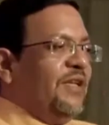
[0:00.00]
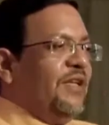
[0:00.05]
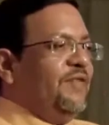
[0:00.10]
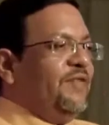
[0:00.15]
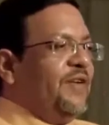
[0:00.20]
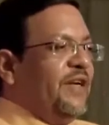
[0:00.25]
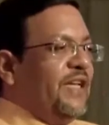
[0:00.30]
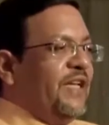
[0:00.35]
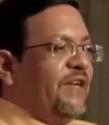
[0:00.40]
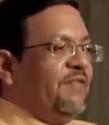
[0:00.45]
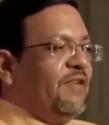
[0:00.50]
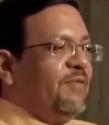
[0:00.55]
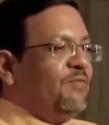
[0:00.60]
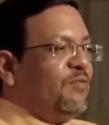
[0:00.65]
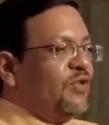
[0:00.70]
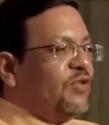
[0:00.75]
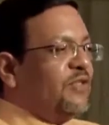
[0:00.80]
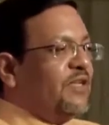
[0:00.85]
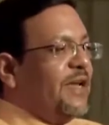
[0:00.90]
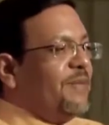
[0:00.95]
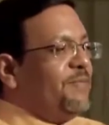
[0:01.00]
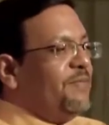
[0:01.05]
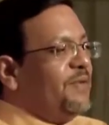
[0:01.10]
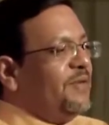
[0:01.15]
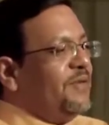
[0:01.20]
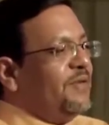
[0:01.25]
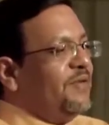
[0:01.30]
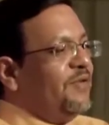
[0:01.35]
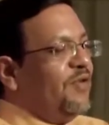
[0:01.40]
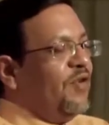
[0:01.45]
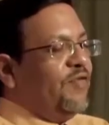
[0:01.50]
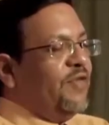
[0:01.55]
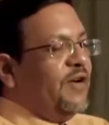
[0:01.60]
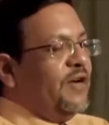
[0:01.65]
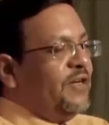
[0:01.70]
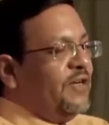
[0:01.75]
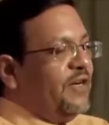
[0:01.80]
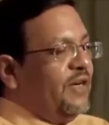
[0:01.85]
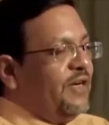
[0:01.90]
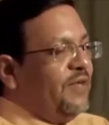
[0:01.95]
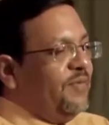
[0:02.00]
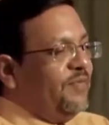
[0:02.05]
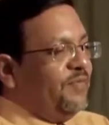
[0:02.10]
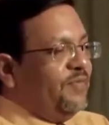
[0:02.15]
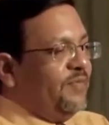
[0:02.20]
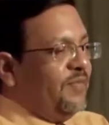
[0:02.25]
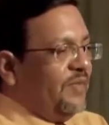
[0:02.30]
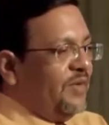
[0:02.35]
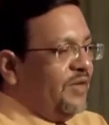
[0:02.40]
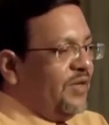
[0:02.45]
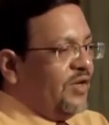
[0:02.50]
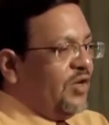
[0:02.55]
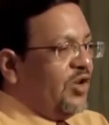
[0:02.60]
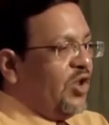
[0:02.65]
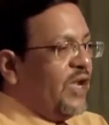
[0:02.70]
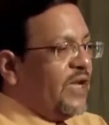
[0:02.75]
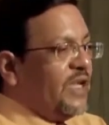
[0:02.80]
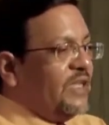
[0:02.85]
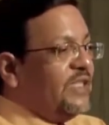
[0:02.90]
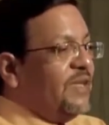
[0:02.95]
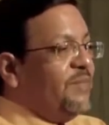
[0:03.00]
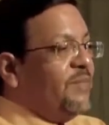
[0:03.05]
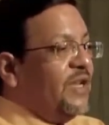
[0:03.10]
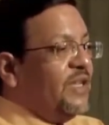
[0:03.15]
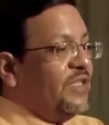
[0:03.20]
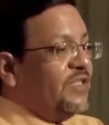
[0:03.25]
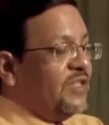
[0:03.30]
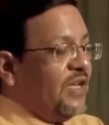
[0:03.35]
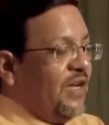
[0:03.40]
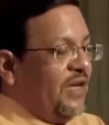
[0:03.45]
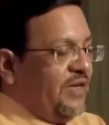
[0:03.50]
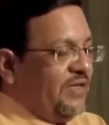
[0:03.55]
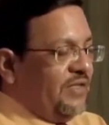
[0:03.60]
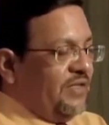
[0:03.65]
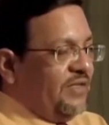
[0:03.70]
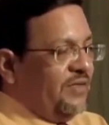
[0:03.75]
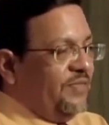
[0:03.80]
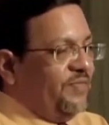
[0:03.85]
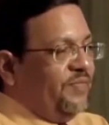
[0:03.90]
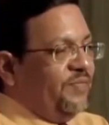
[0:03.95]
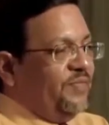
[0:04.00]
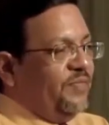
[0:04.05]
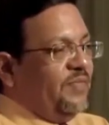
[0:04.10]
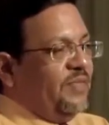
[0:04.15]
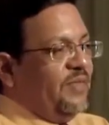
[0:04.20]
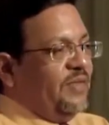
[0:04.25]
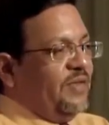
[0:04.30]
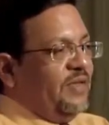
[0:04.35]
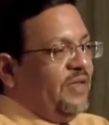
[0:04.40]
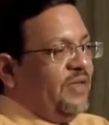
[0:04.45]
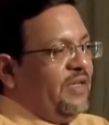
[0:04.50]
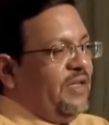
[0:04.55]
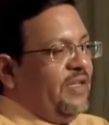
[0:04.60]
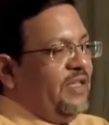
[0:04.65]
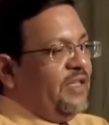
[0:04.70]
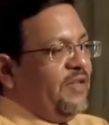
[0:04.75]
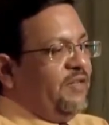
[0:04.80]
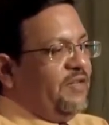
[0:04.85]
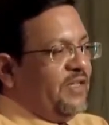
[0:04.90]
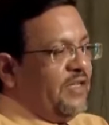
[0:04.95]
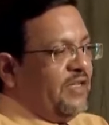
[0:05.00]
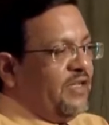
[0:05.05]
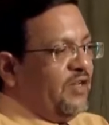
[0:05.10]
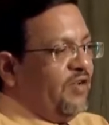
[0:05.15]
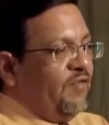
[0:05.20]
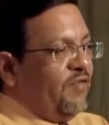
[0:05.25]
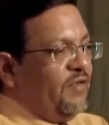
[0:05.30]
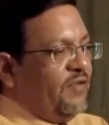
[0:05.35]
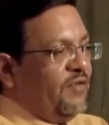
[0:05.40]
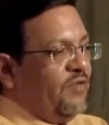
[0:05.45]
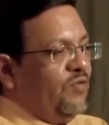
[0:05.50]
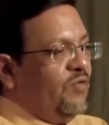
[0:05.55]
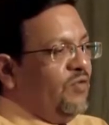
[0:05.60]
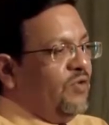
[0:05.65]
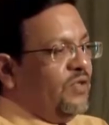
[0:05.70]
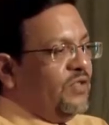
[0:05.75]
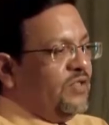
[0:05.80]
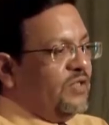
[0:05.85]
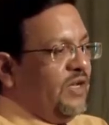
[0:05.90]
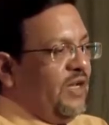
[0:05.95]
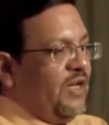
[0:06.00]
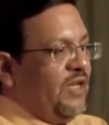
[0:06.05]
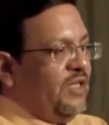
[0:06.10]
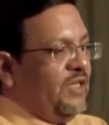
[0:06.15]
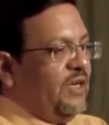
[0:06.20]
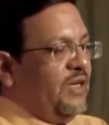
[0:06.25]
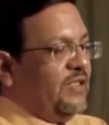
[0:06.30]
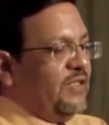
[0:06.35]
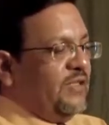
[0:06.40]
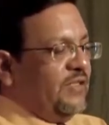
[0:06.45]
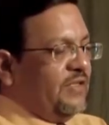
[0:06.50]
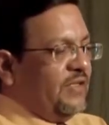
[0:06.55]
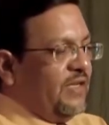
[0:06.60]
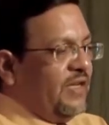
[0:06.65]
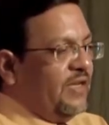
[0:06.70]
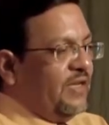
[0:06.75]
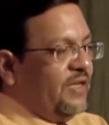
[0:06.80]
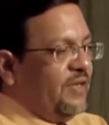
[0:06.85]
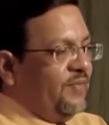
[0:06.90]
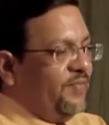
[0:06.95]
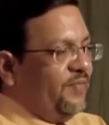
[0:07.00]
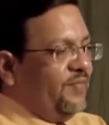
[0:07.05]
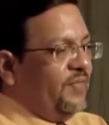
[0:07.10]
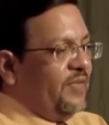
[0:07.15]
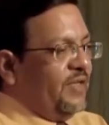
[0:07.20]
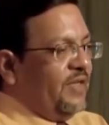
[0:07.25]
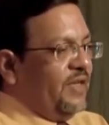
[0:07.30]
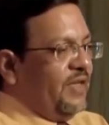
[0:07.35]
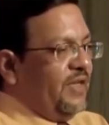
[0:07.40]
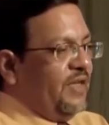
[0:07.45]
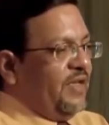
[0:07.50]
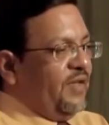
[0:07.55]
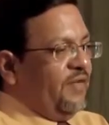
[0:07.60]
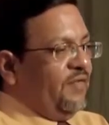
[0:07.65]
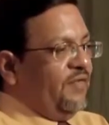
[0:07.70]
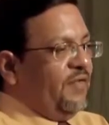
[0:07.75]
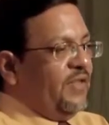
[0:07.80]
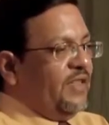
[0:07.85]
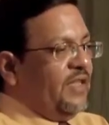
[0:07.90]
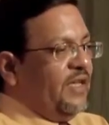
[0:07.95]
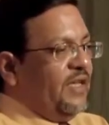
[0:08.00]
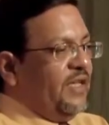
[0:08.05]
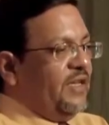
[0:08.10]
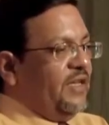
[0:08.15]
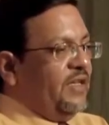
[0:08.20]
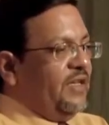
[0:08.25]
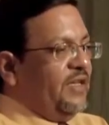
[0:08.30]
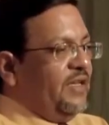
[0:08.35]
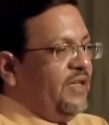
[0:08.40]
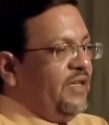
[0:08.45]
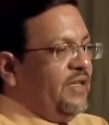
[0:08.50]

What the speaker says: If I take one more step of 100, now I can see many stars in the vicinity of our own star, that is the sun, within